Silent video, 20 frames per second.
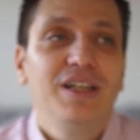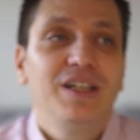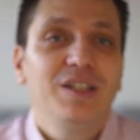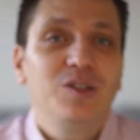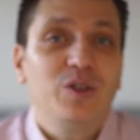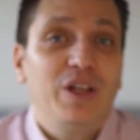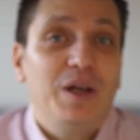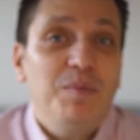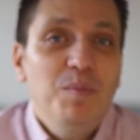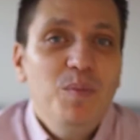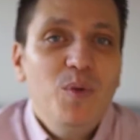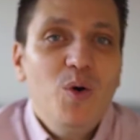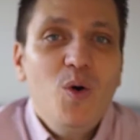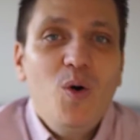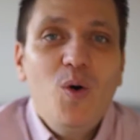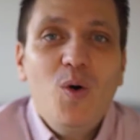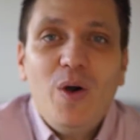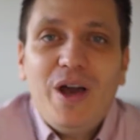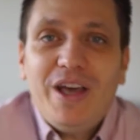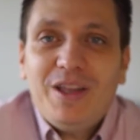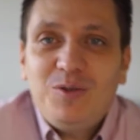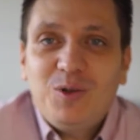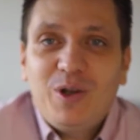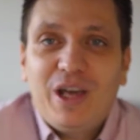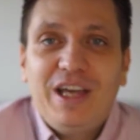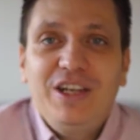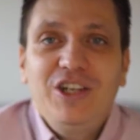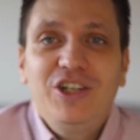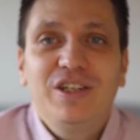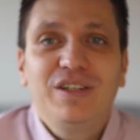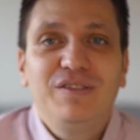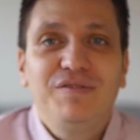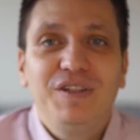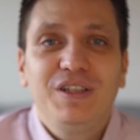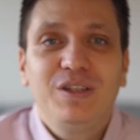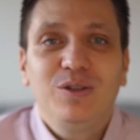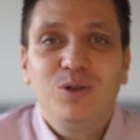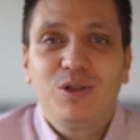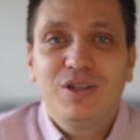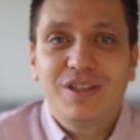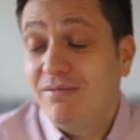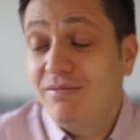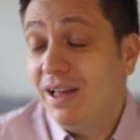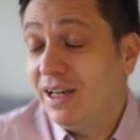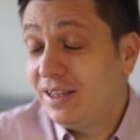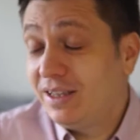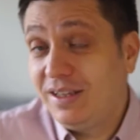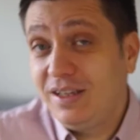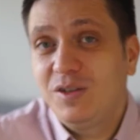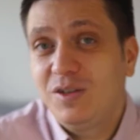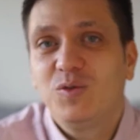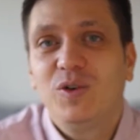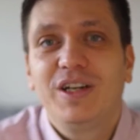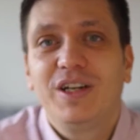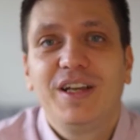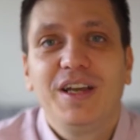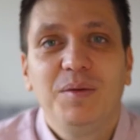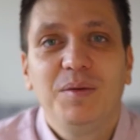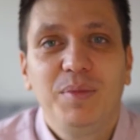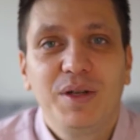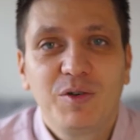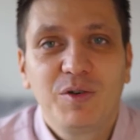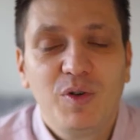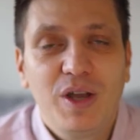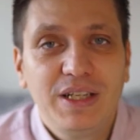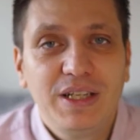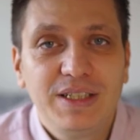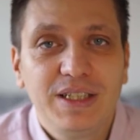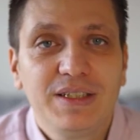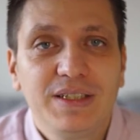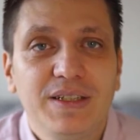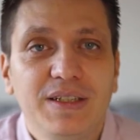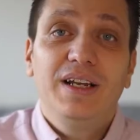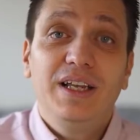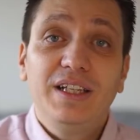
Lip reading: so that more educational videos like this one can be created.